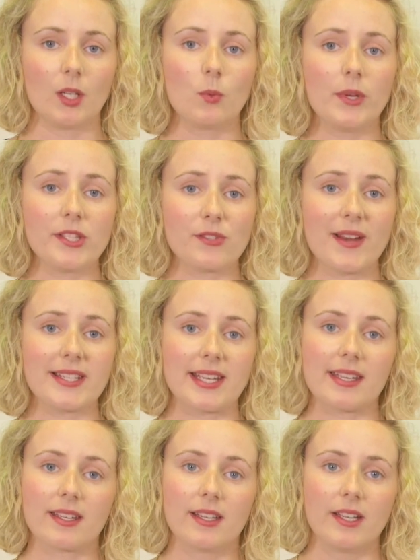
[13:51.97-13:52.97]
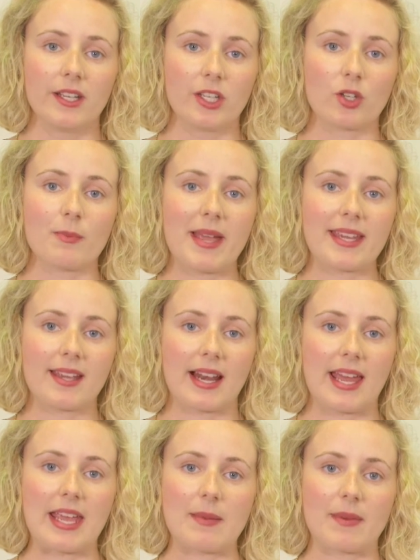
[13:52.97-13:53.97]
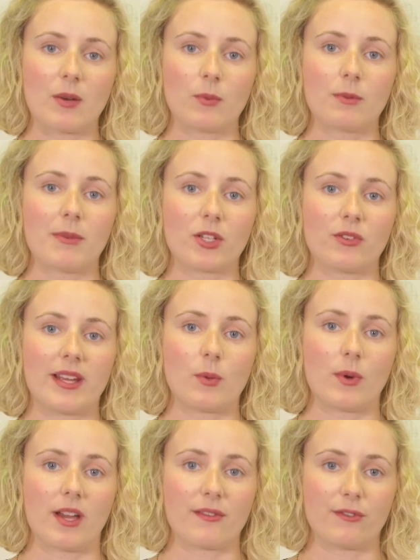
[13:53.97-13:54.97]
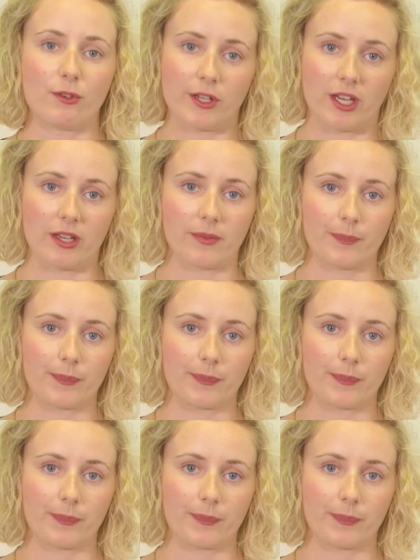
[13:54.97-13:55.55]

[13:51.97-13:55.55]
Once ready, you'll make a claim and we'll moderate the work for you.